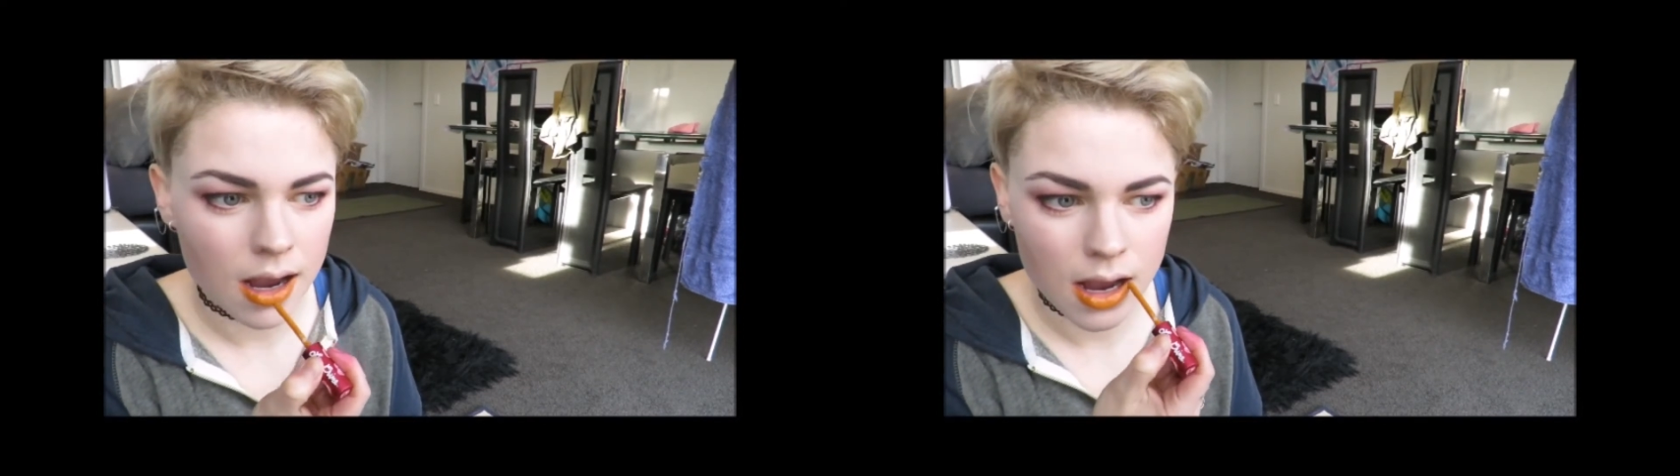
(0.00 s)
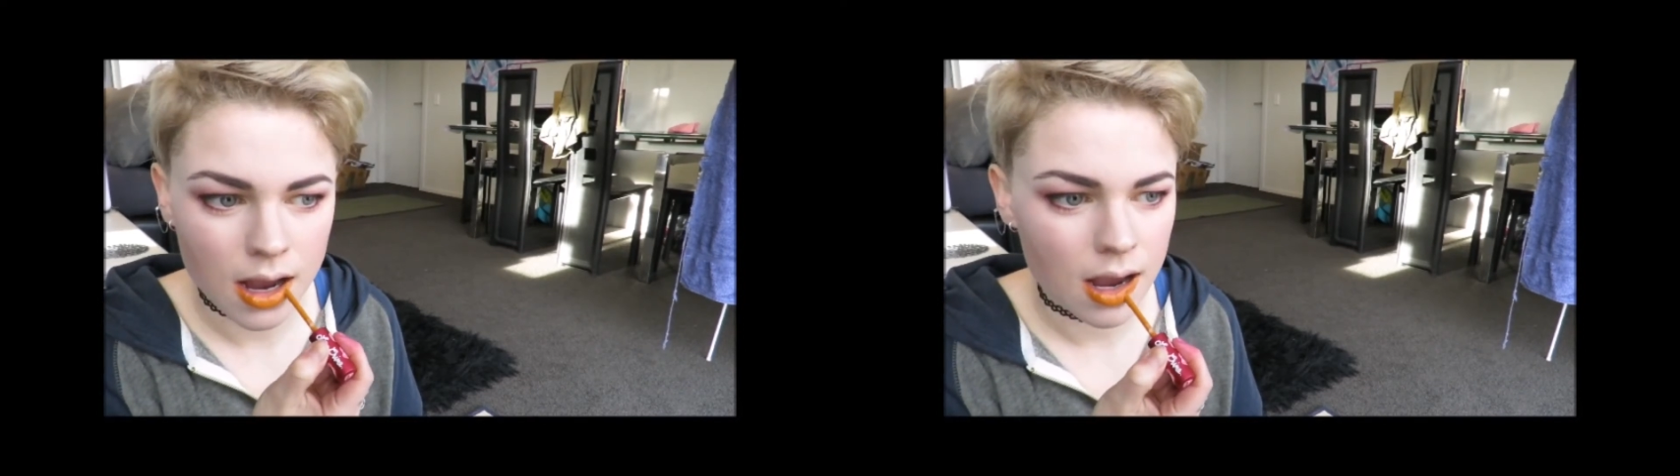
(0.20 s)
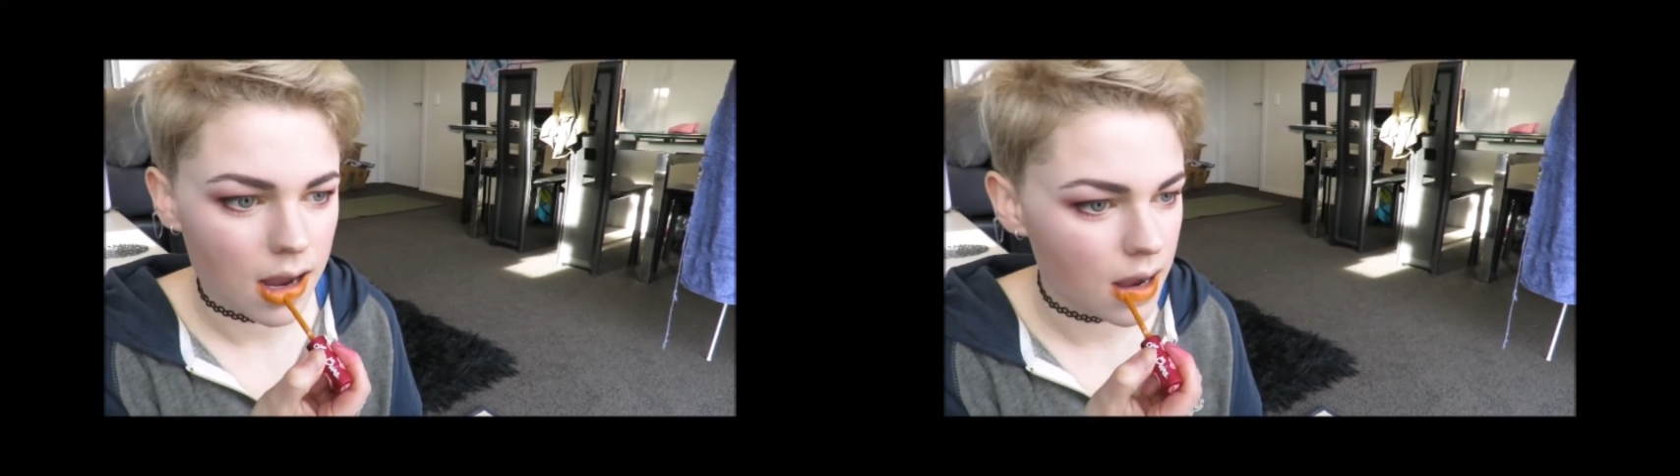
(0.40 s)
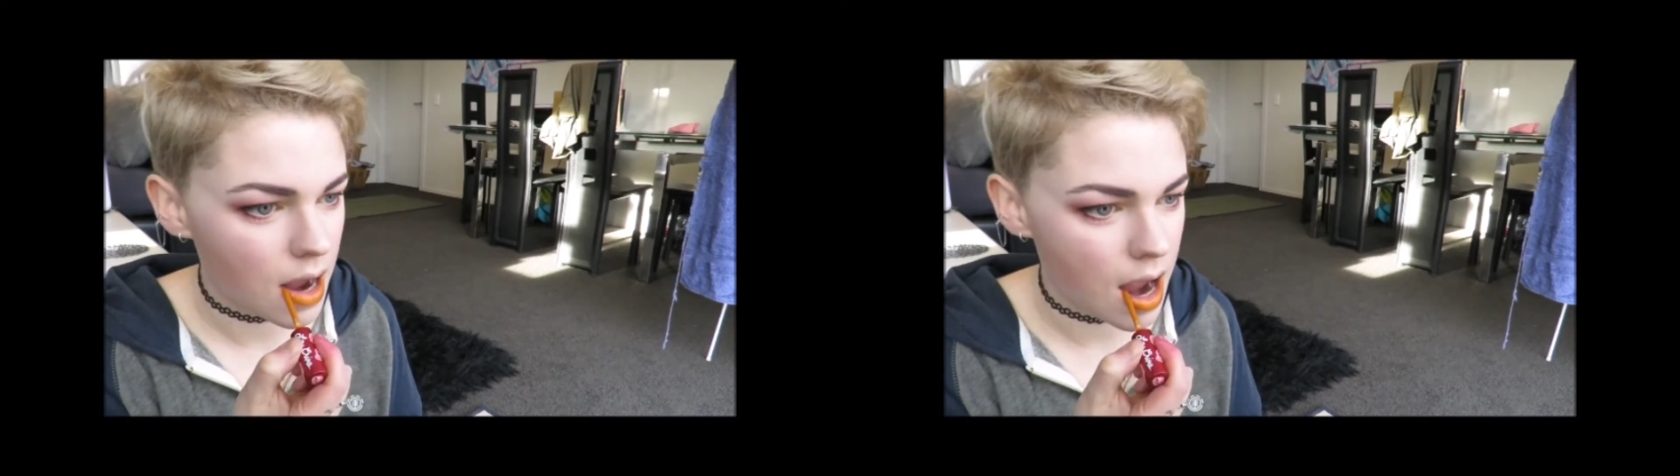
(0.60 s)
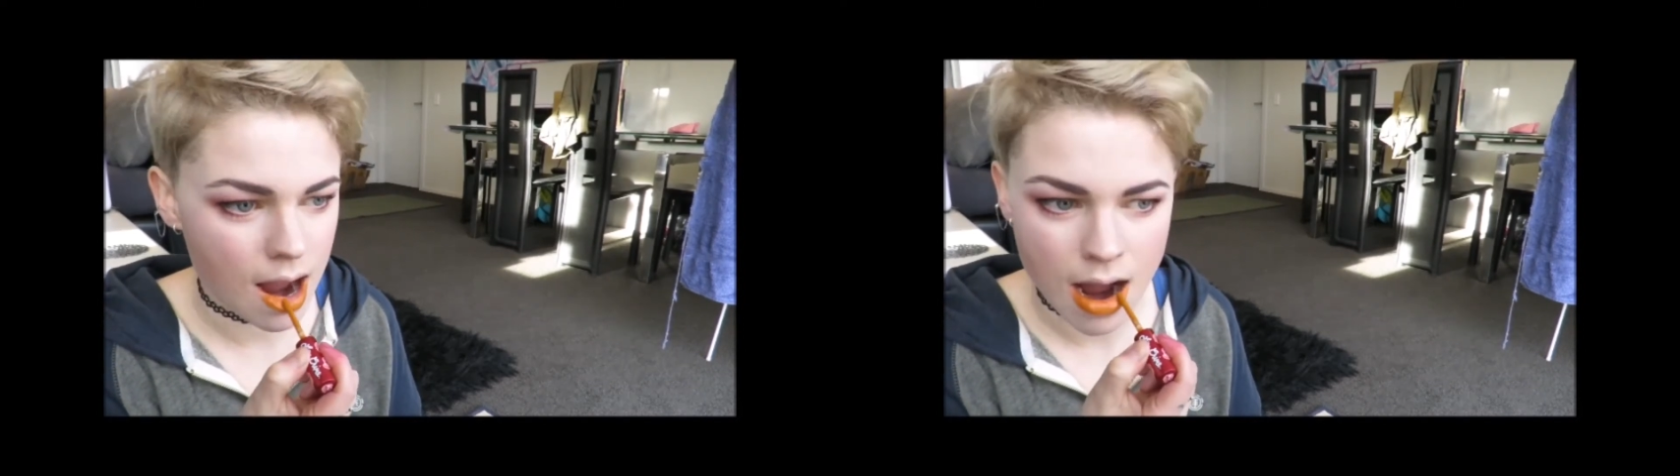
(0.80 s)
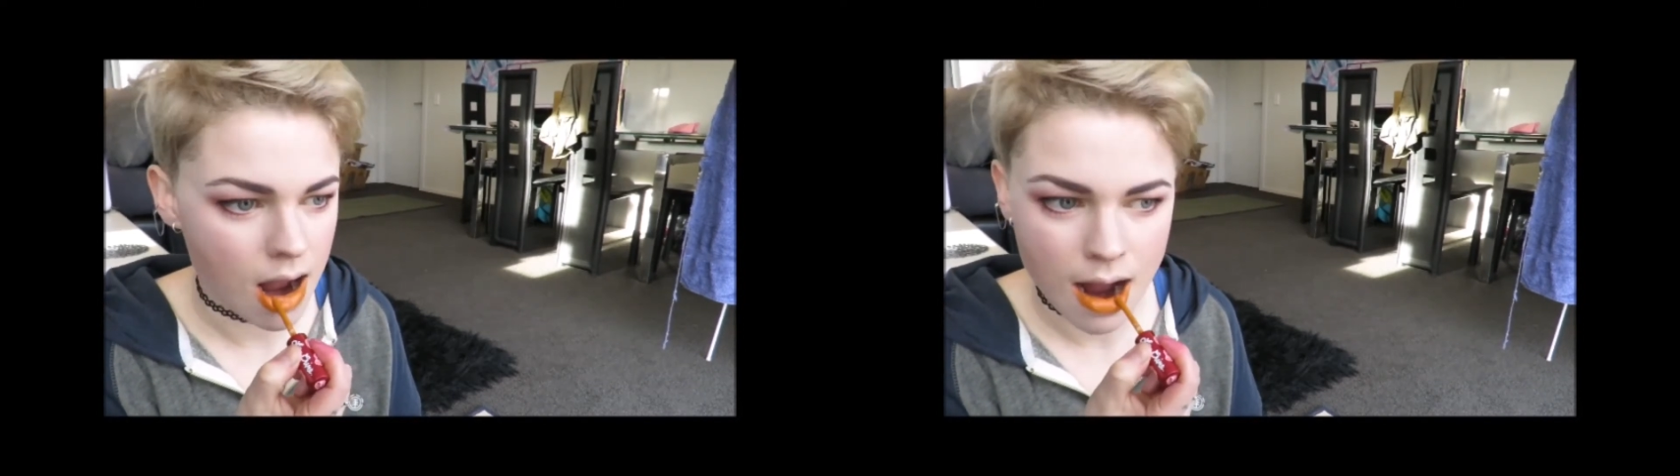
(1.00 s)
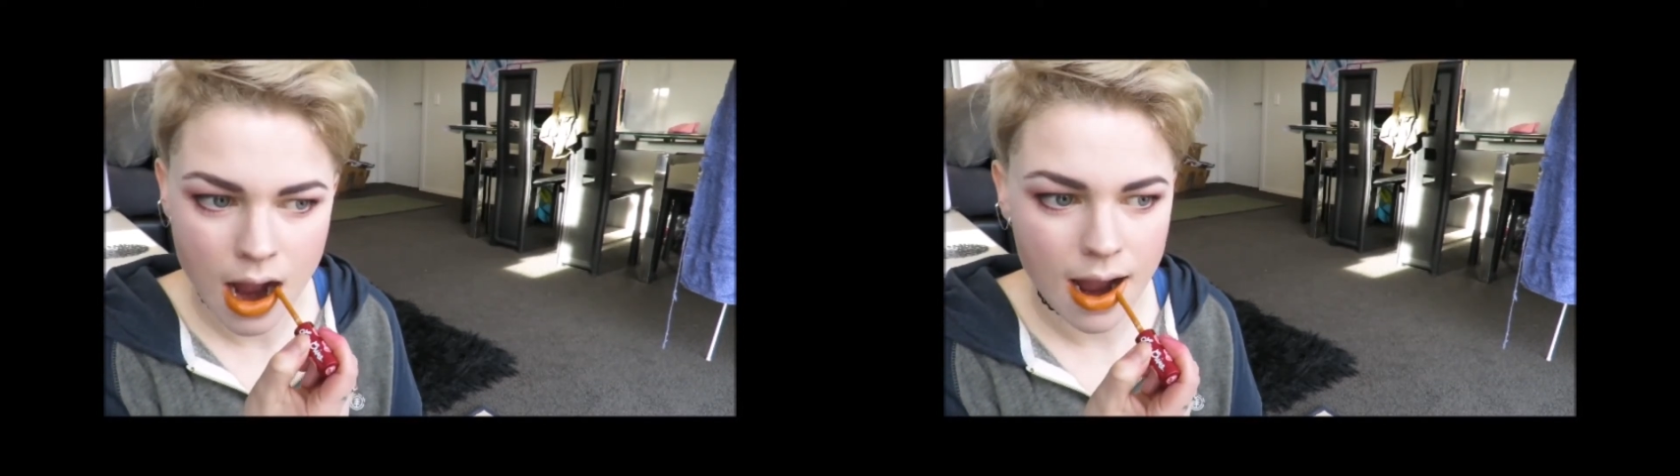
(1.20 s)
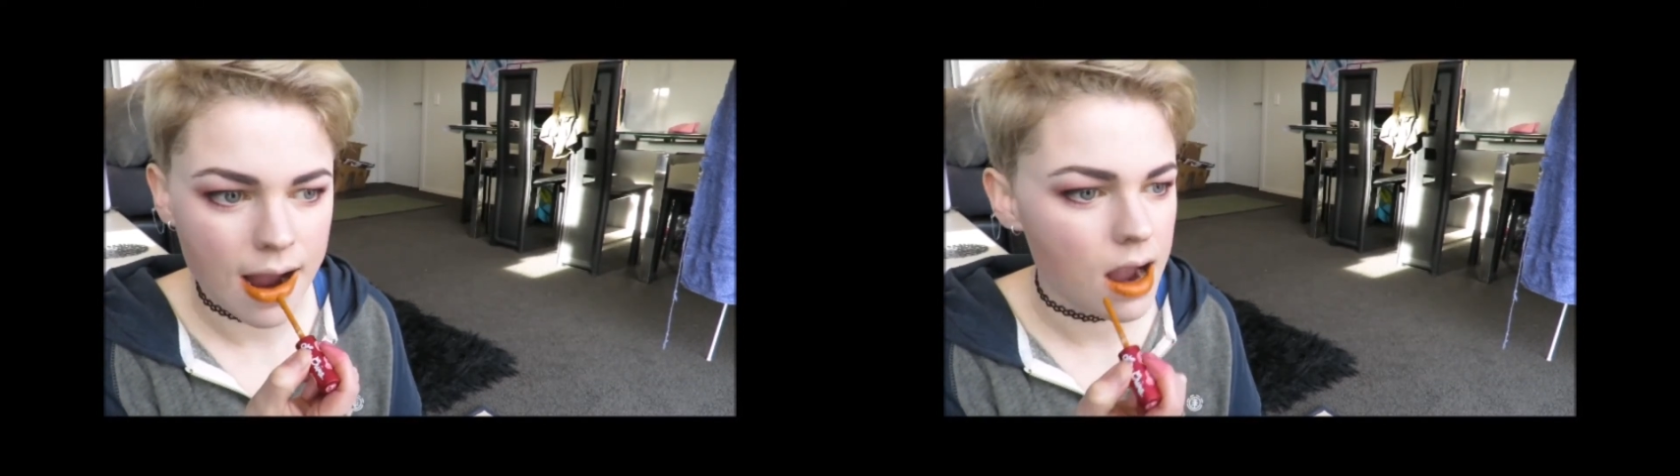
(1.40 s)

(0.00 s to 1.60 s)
Kind of goes with my eyeshadow.